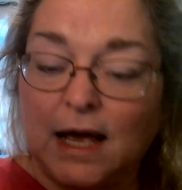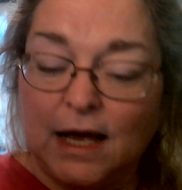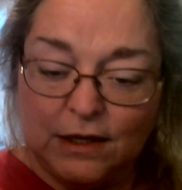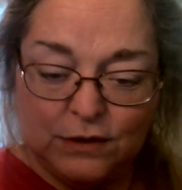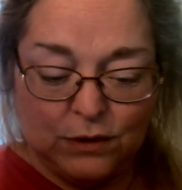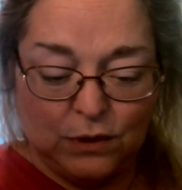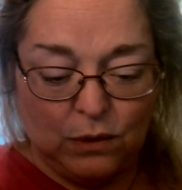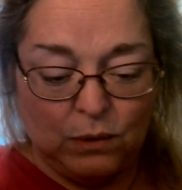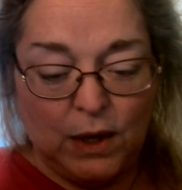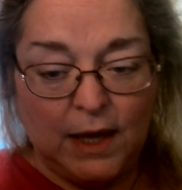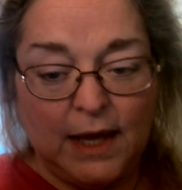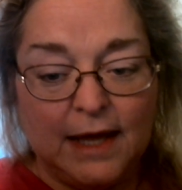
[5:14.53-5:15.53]
And so
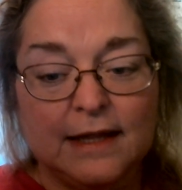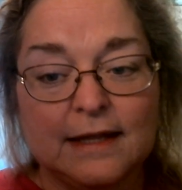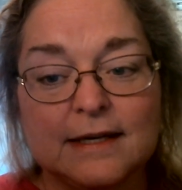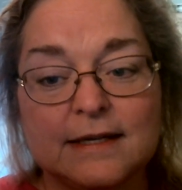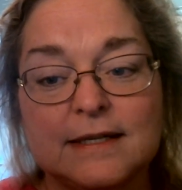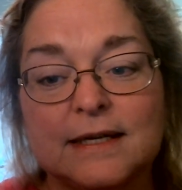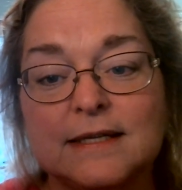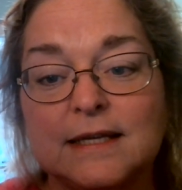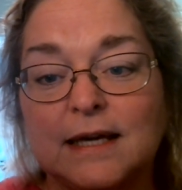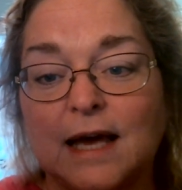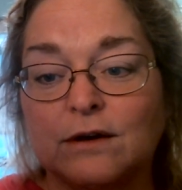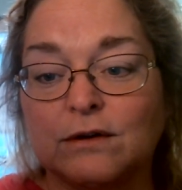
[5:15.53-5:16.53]
this is
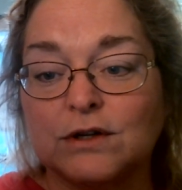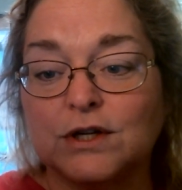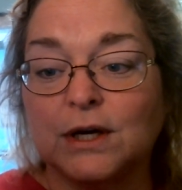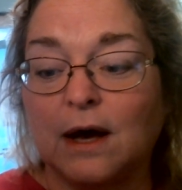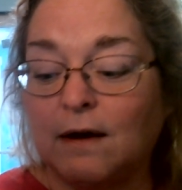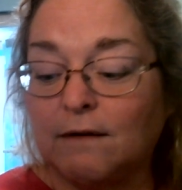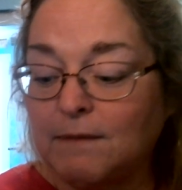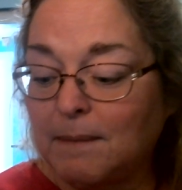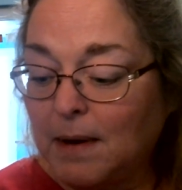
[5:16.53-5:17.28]
the energy of